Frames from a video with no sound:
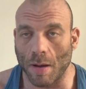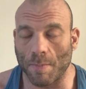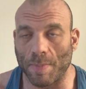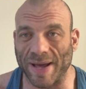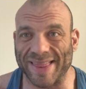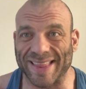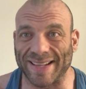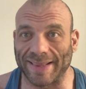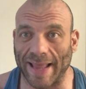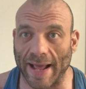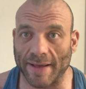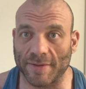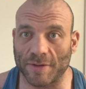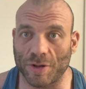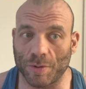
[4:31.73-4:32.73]
But in the
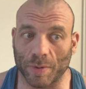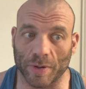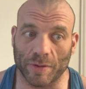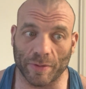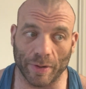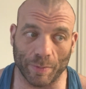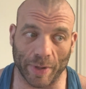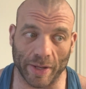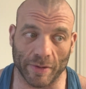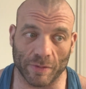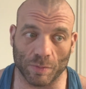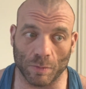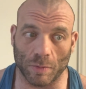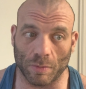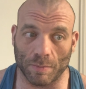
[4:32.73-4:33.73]
last 2 or 3
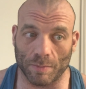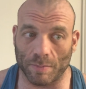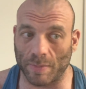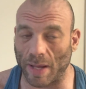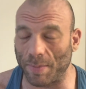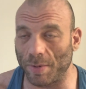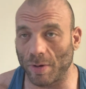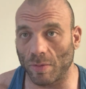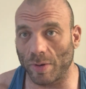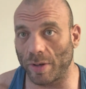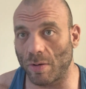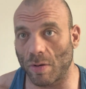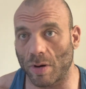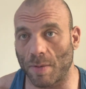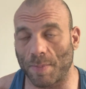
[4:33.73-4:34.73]
weeks, maybe you're only
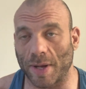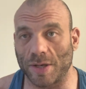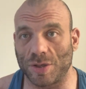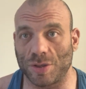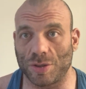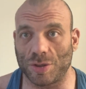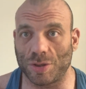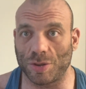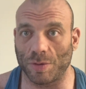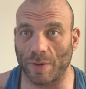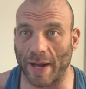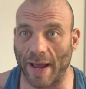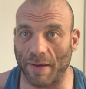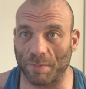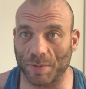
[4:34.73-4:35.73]
going up by
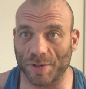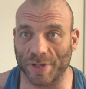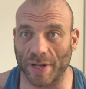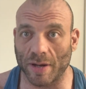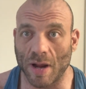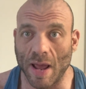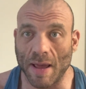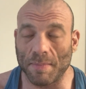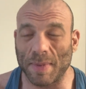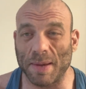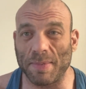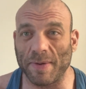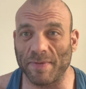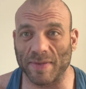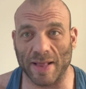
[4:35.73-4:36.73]
2.5%,
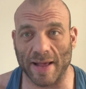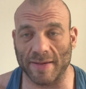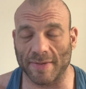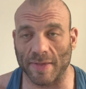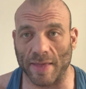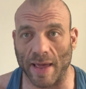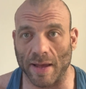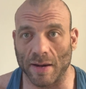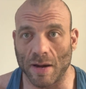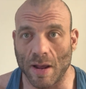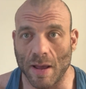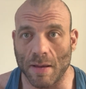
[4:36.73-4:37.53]
maybe even less than that.